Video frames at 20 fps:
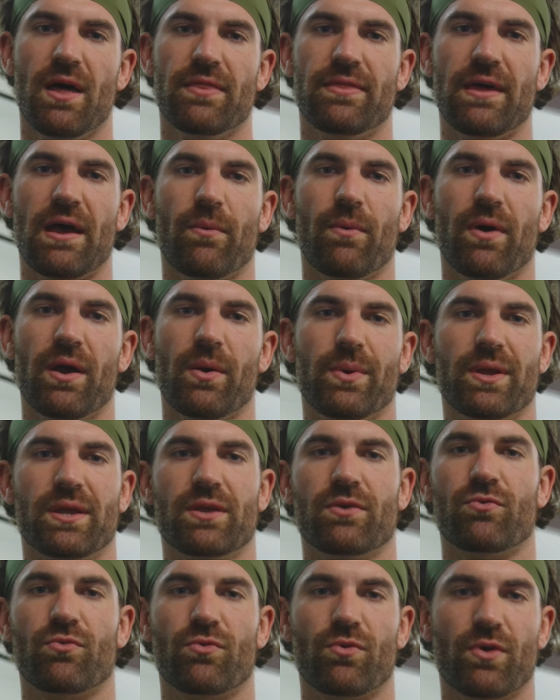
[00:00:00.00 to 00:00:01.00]
That way we
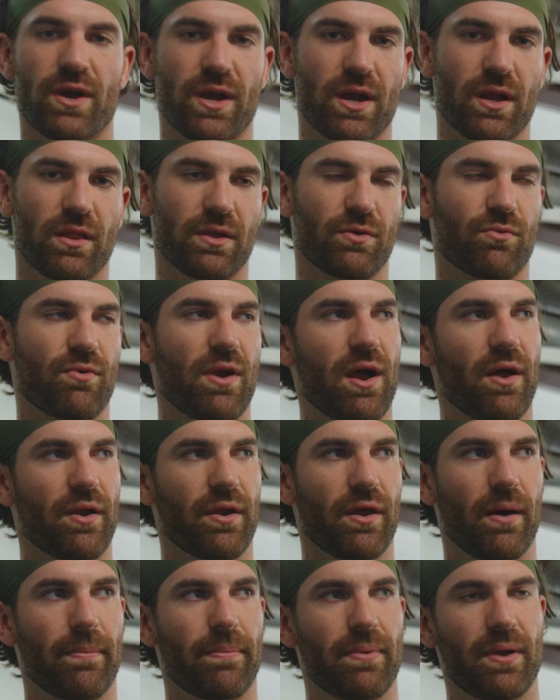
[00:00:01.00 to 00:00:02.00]
can really round
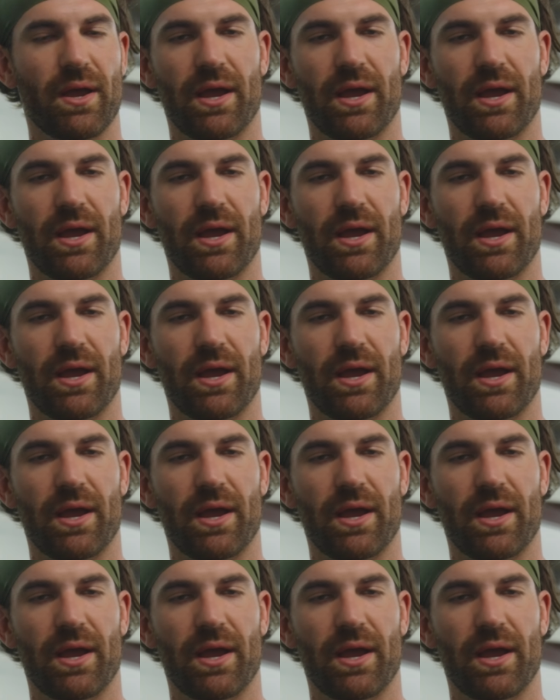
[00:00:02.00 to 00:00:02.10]
up